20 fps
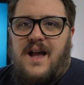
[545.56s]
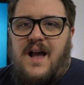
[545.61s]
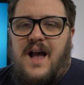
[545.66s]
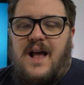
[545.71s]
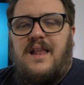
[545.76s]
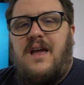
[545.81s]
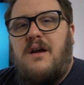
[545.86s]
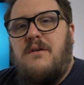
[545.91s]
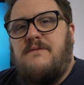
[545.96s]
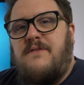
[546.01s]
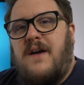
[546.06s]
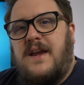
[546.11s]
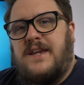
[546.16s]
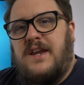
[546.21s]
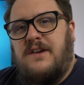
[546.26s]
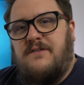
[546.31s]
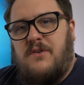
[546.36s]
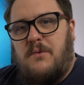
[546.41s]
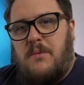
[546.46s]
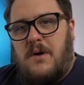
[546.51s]
Hello and thank
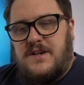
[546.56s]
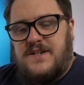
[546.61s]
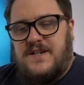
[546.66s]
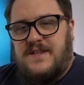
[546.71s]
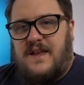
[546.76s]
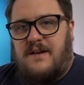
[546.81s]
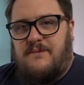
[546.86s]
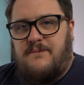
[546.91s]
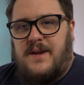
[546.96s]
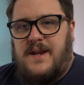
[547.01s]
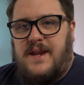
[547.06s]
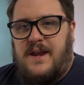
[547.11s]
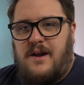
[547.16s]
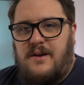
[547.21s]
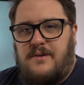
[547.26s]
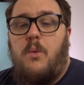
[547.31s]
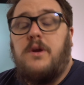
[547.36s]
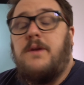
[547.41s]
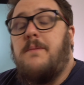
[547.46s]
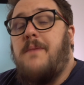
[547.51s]
you for watching that
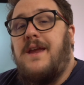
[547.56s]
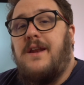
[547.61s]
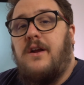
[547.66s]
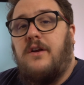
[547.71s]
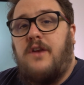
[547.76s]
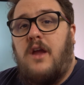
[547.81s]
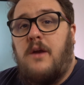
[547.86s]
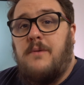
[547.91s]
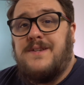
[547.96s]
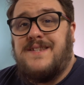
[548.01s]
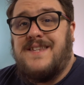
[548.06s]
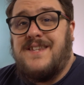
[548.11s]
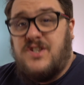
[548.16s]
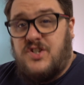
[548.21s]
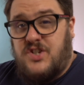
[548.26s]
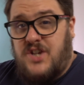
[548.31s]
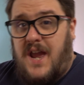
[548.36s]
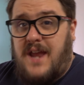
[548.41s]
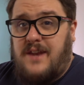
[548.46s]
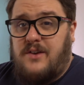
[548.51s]
video. What you may not know is this
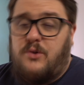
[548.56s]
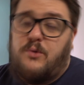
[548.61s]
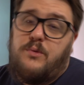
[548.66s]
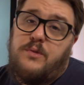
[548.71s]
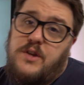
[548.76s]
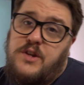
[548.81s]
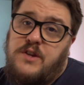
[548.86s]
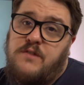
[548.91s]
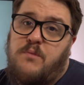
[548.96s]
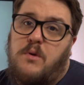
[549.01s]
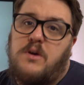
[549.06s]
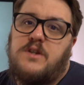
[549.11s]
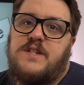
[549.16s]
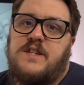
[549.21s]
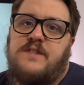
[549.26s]
channel that you've watched